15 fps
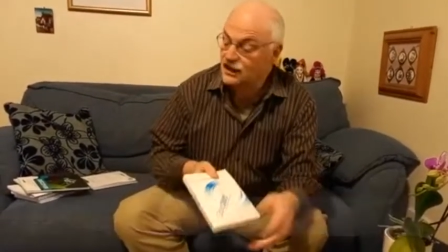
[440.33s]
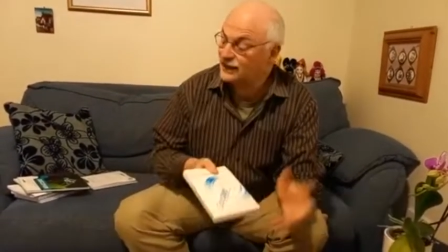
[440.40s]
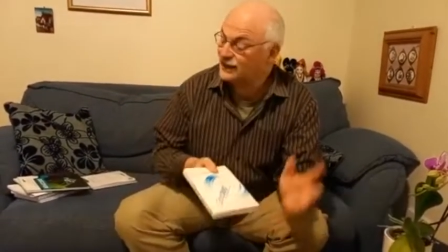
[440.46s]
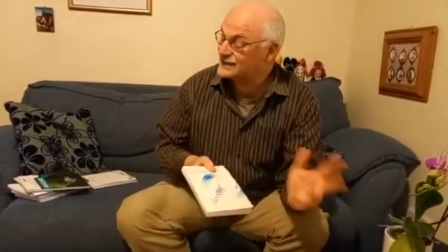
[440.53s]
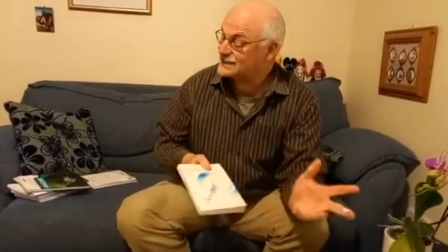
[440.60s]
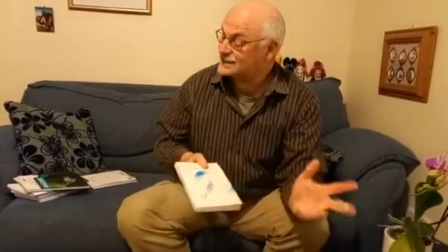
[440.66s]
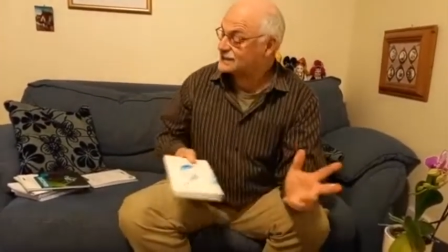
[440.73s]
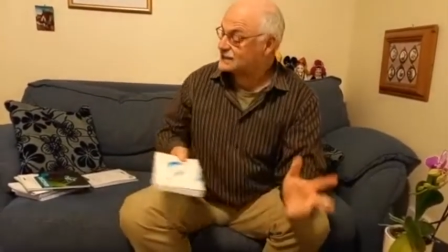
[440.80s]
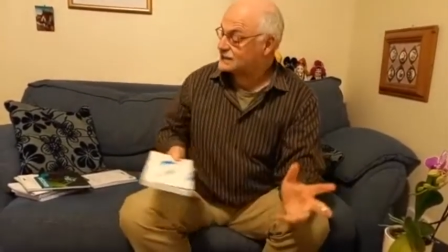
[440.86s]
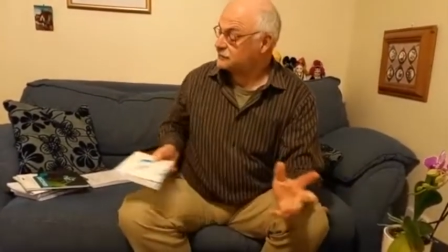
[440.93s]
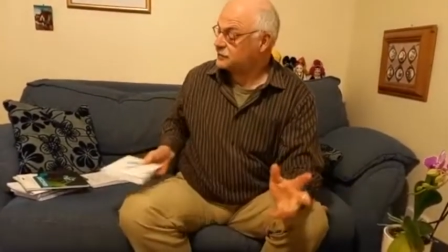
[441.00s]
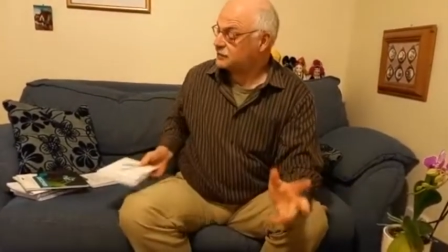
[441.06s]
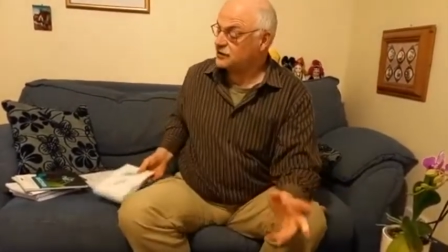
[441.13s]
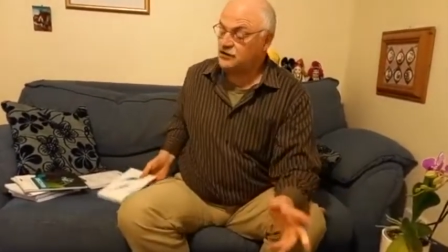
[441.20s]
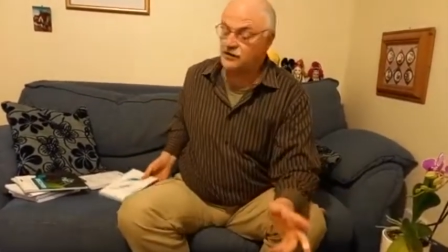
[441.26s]
and in
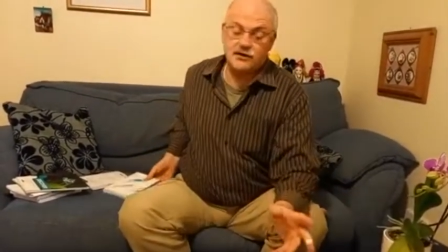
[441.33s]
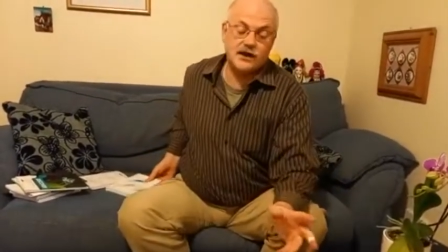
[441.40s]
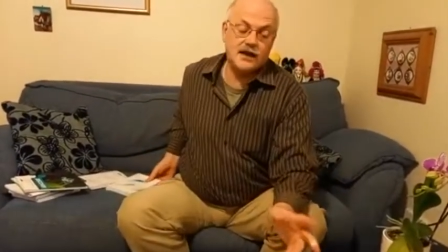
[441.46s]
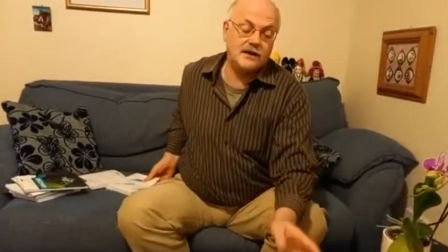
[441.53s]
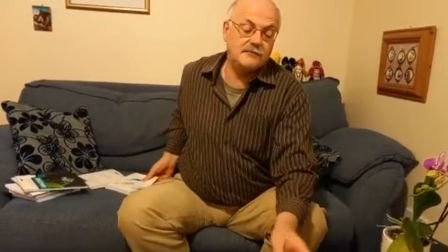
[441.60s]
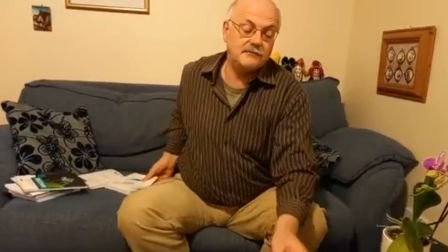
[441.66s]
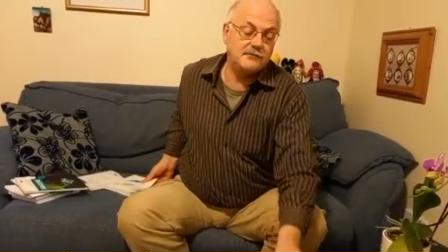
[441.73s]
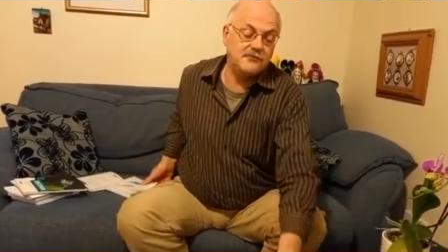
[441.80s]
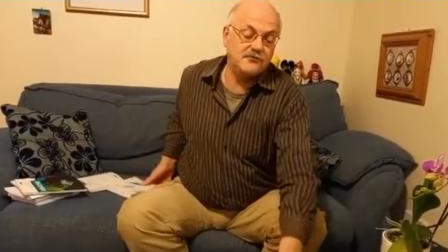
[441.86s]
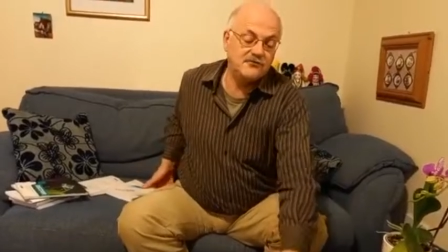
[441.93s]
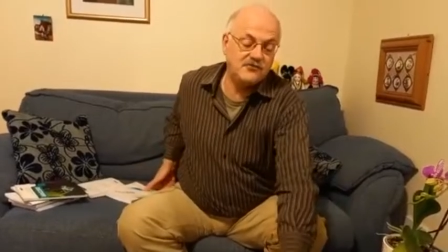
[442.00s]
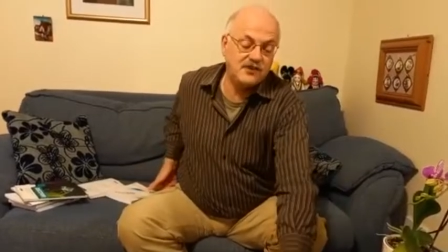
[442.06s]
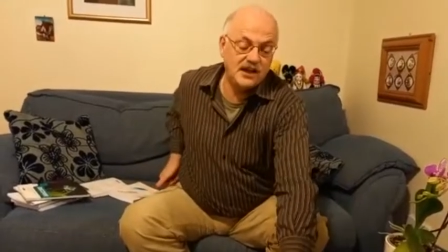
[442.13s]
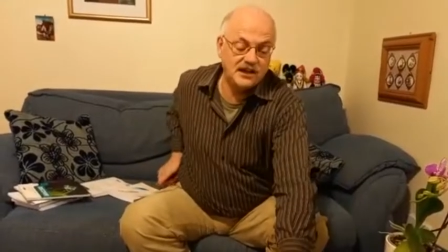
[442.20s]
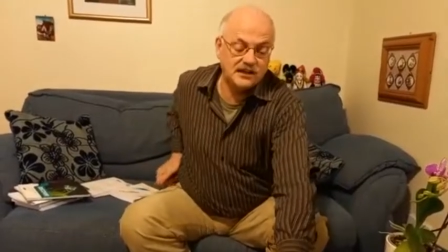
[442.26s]
similar um,
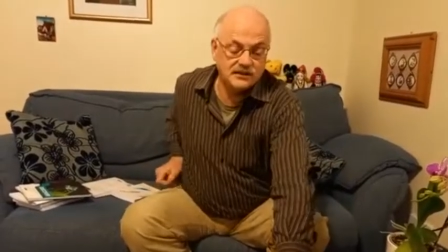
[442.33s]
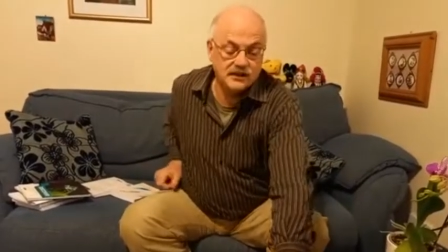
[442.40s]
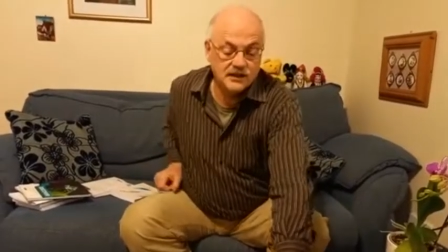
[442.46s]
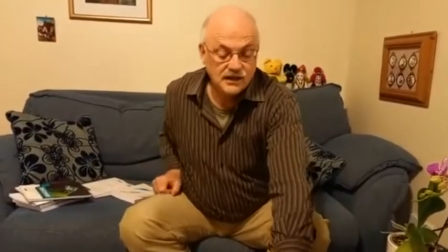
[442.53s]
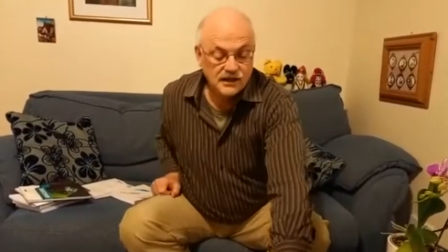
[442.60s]
vein,